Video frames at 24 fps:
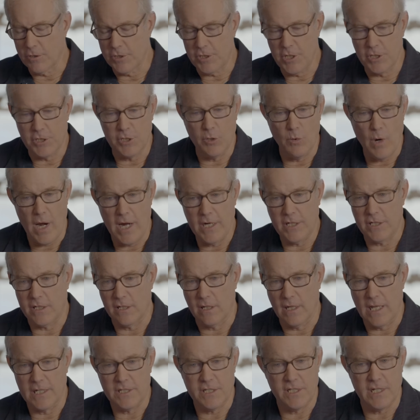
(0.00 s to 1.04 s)

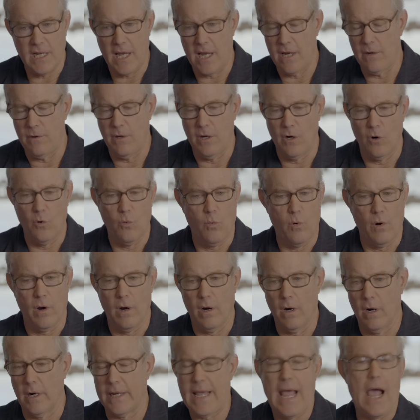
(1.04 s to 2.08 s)
situation, let's say, you know,
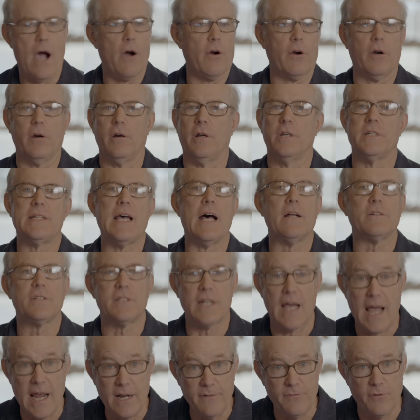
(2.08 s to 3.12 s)
where a cow herd is
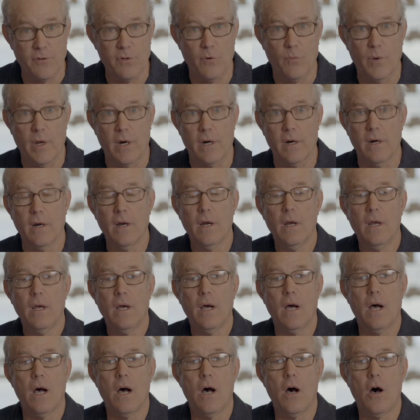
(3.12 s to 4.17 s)
outside for the winter,
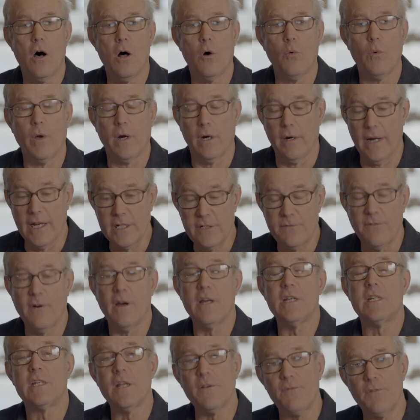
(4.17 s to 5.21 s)
all winter, it's
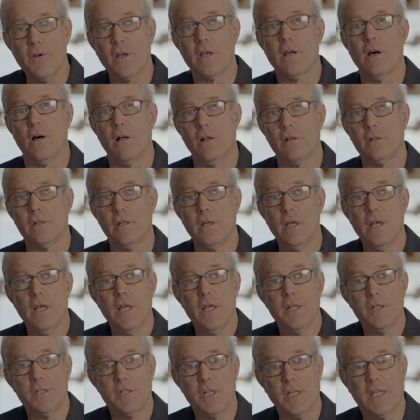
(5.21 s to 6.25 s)
very difficult
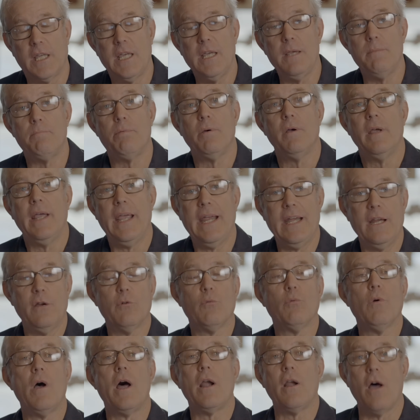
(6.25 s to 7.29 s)
to keep any
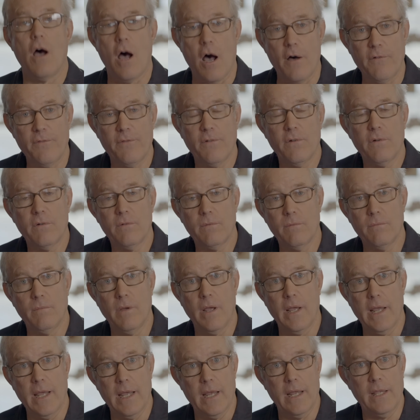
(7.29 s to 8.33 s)
runoff,
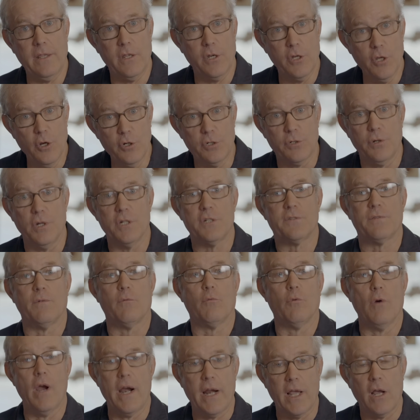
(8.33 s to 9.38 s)
any nutrients
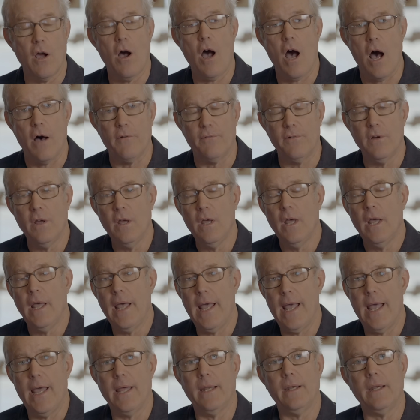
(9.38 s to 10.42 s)
from running off
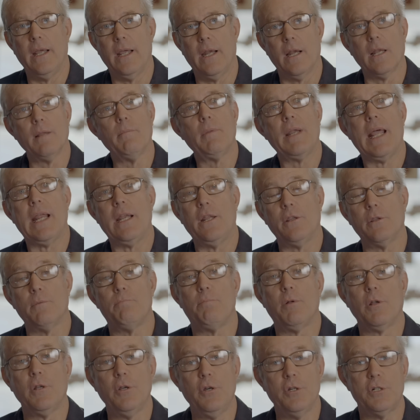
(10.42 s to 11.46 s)
and eliminating the
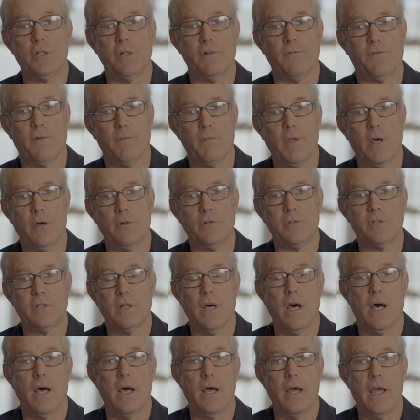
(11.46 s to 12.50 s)
pollution from those
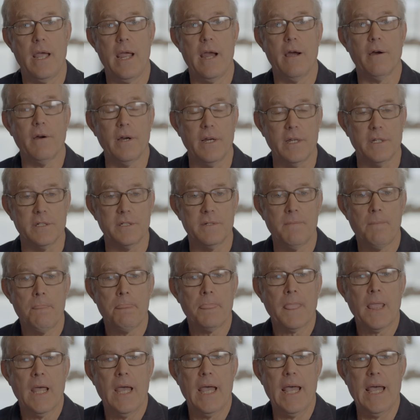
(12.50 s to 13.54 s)
areas.
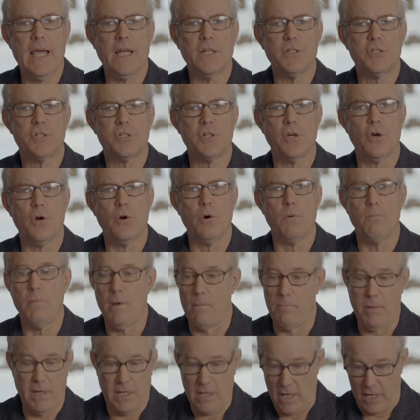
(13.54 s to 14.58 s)
And so,
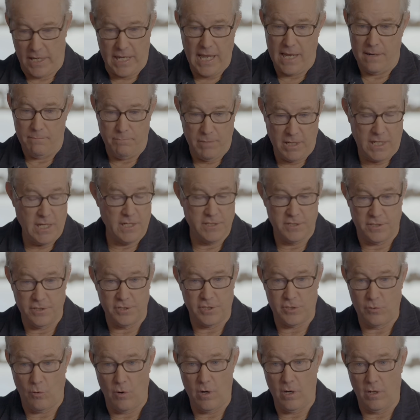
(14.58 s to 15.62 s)
again, because the
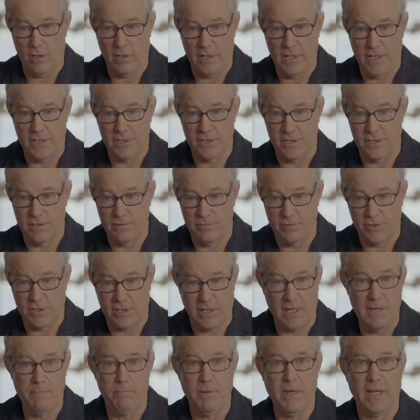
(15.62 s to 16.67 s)
soil is
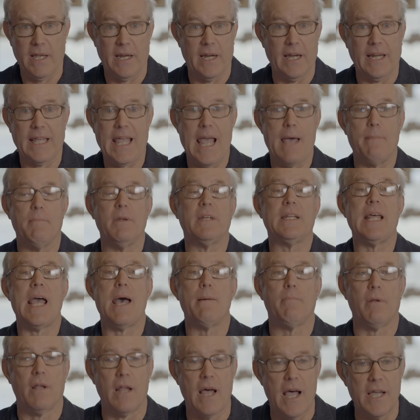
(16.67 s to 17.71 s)
sleeping and it can't
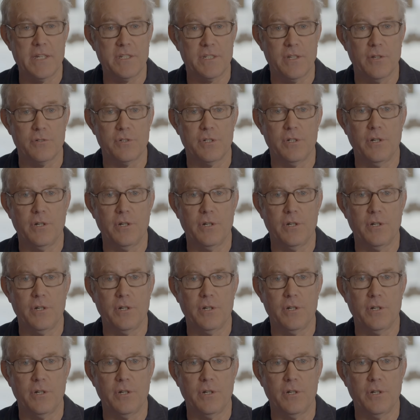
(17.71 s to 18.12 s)
metabolize those